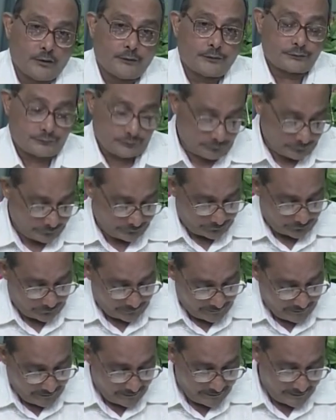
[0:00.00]
of short
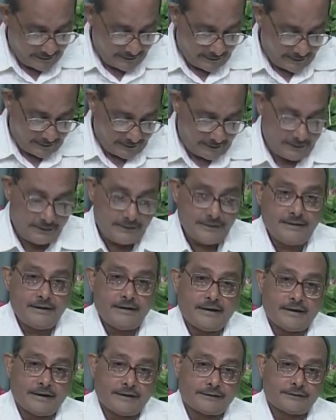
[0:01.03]
story and
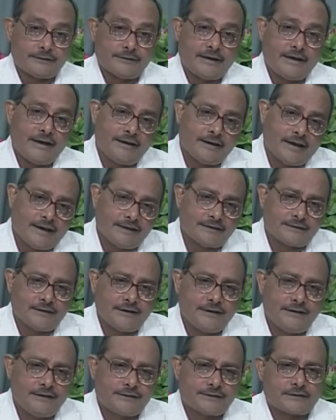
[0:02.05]
he has very
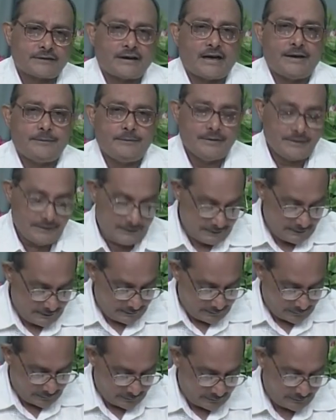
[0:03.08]
nicely described
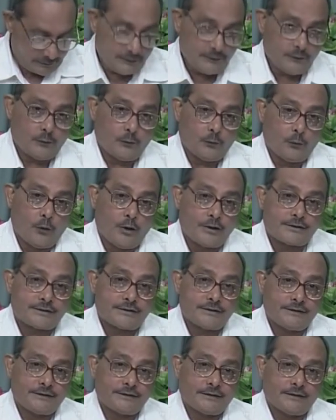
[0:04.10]
uh, what
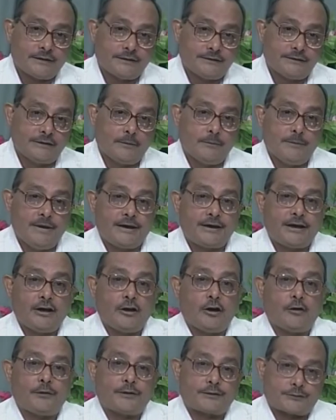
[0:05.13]
is the
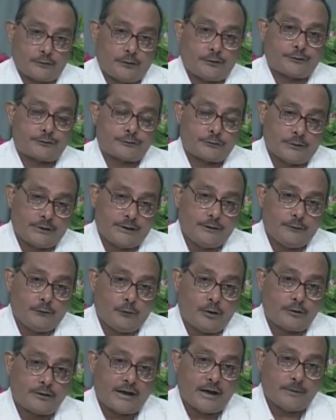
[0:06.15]
making of a short story,
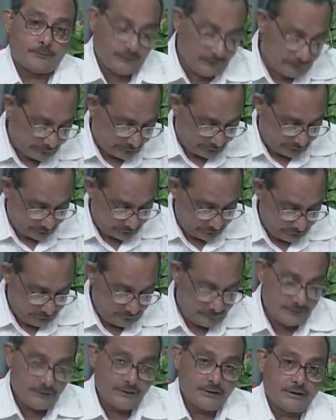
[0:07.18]
what happens no,
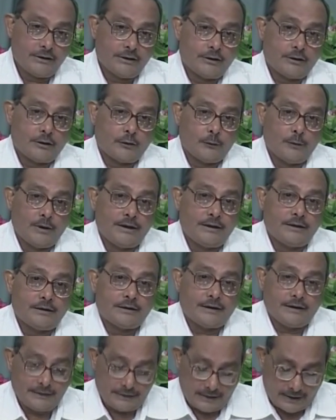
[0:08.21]
when
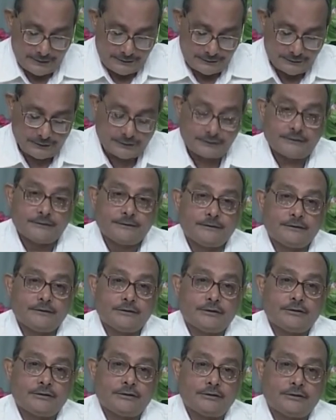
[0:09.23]
a writer
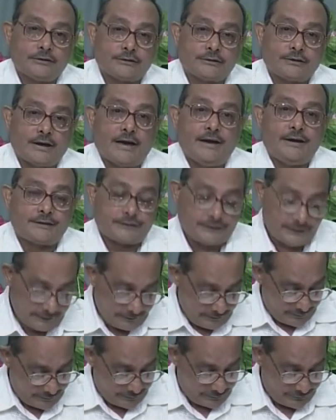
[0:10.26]
writes
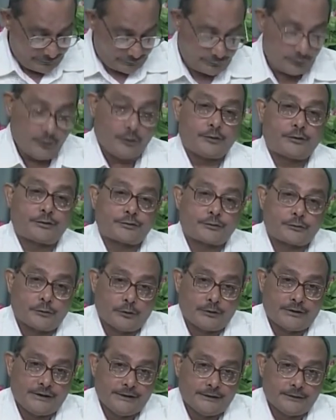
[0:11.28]
a short
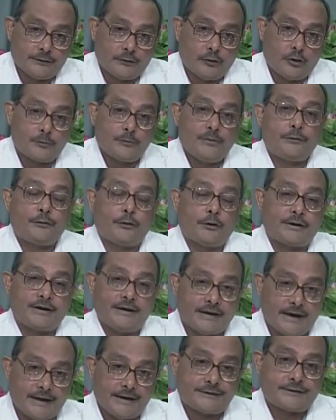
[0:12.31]
story or before
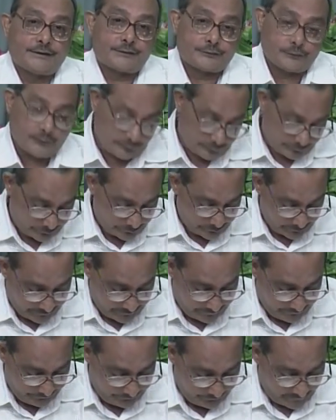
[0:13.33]
he writes a short story.